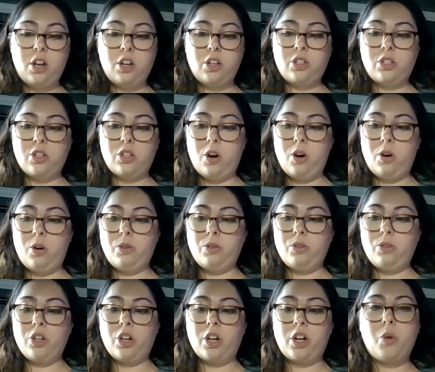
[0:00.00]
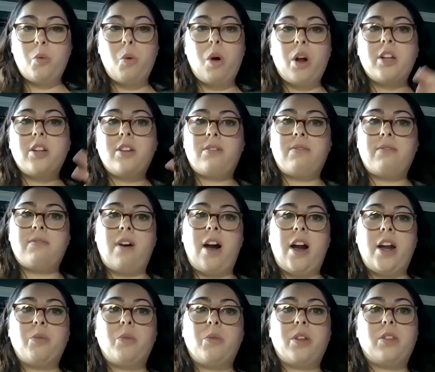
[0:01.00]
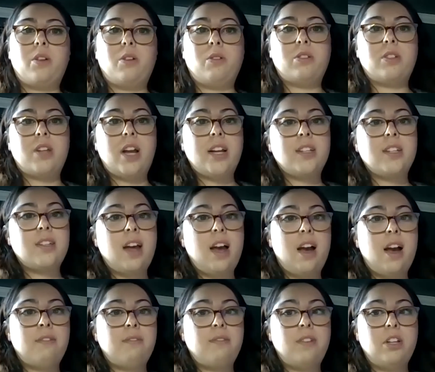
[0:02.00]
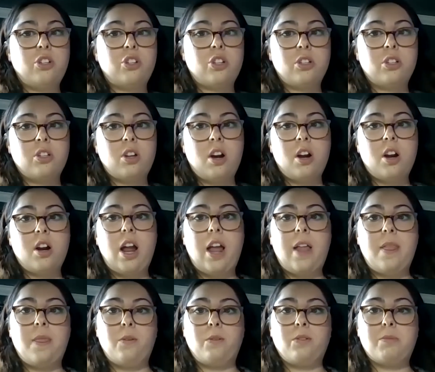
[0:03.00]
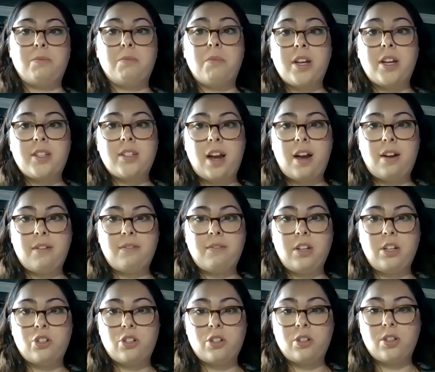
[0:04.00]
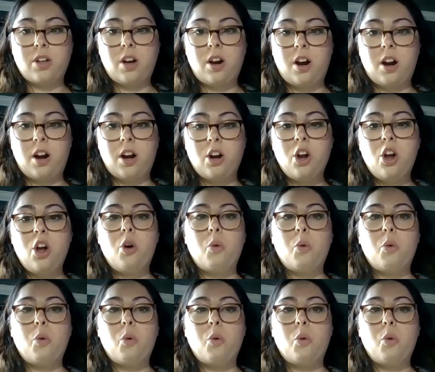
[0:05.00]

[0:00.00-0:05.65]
So you're going to want to define what those nice to have features are and those must have features are